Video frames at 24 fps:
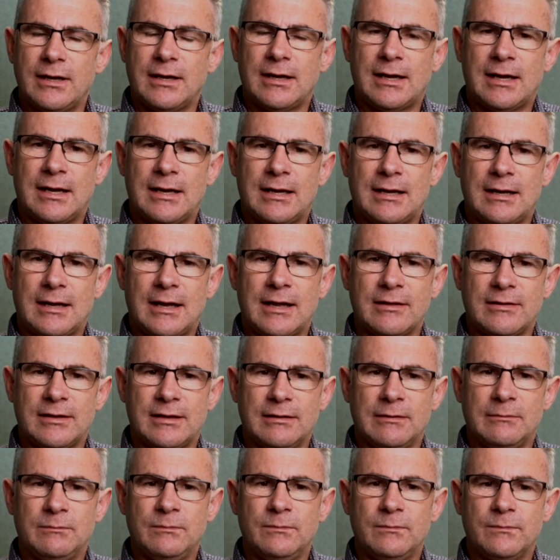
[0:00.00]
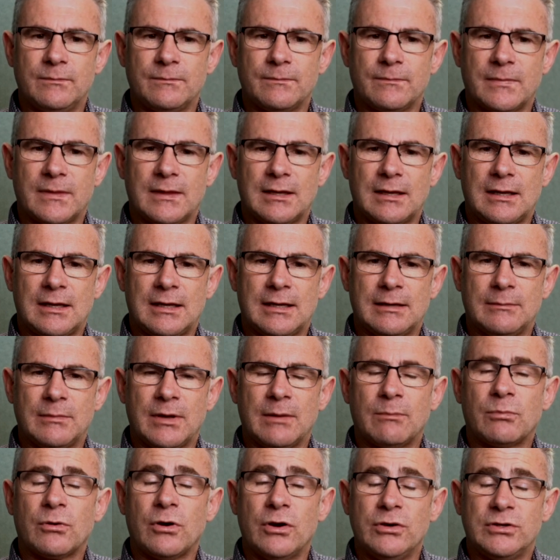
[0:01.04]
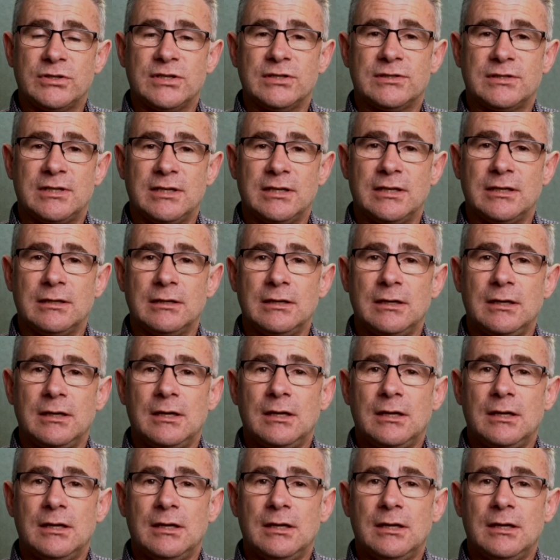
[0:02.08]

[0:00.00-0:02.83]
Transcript: other approaches to